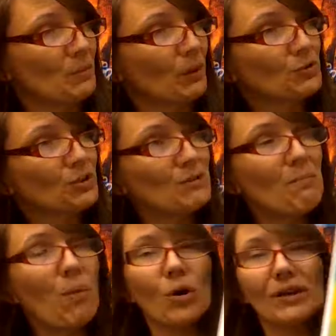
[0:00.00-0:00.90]
the most
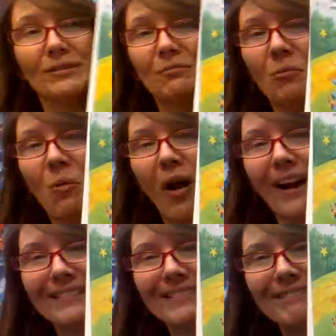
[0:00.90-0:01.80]
important
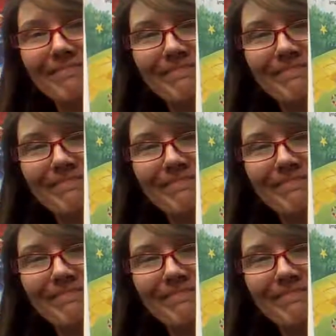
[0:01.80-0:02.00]
one.